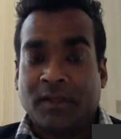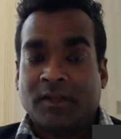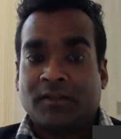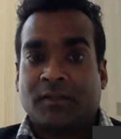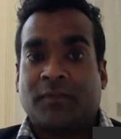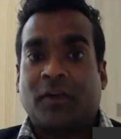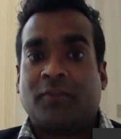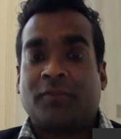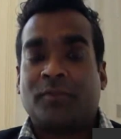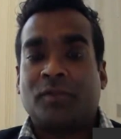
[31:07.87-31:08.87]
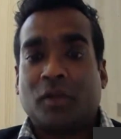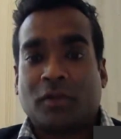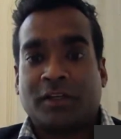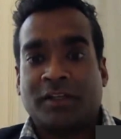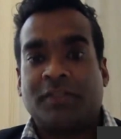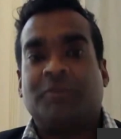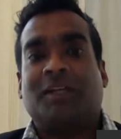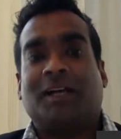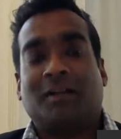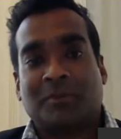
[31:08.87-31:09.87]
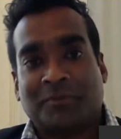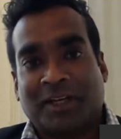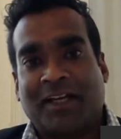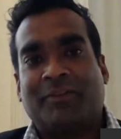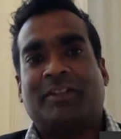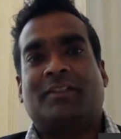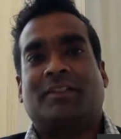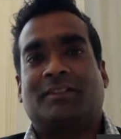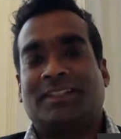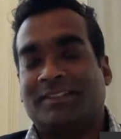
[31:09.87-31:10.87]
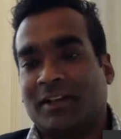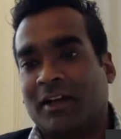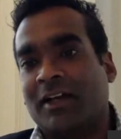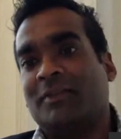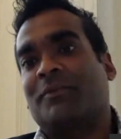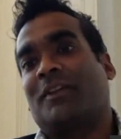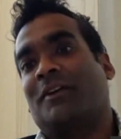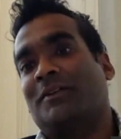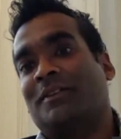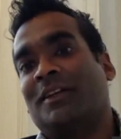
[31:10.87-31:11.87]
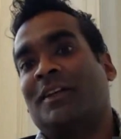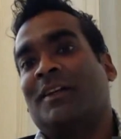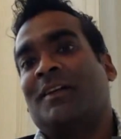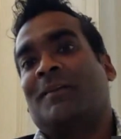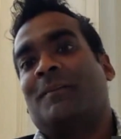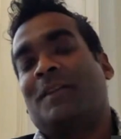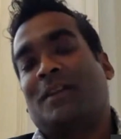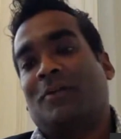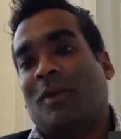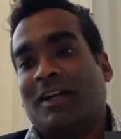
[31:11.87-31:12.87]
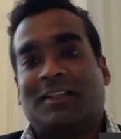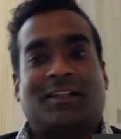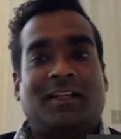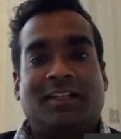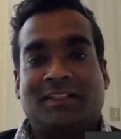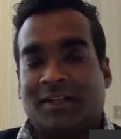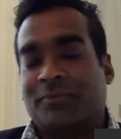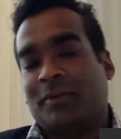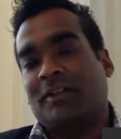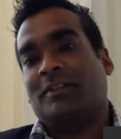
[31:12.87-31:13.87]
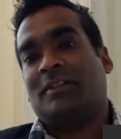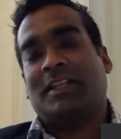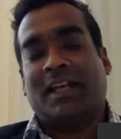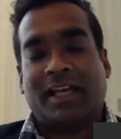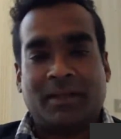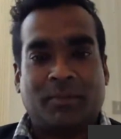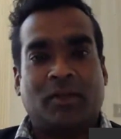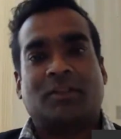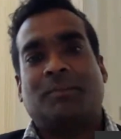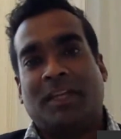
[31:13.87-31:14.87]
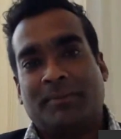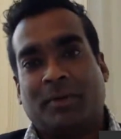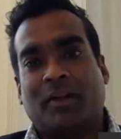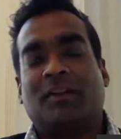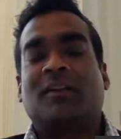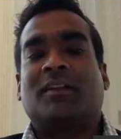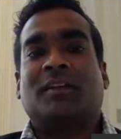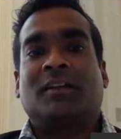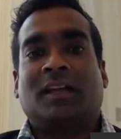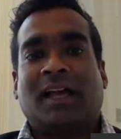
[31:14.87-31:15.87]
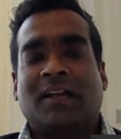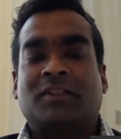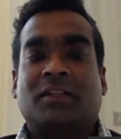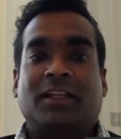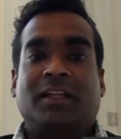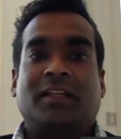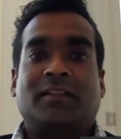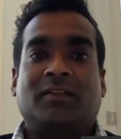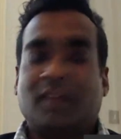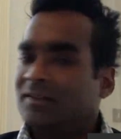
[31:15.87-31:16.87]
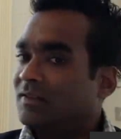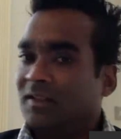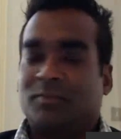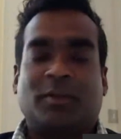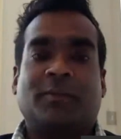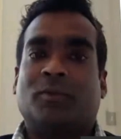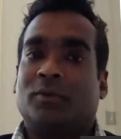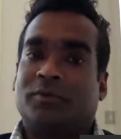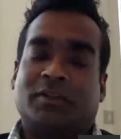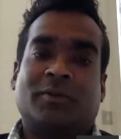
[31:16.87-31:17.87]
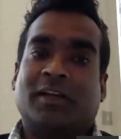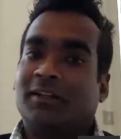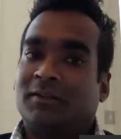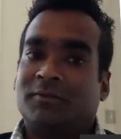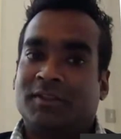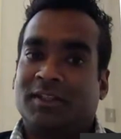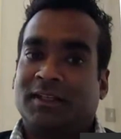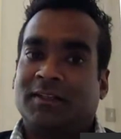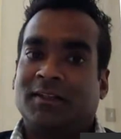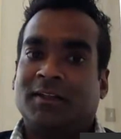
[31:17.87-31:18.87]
So far from locking you down for having to design for those, radically differently abled people, actually that's the springboard for creativity.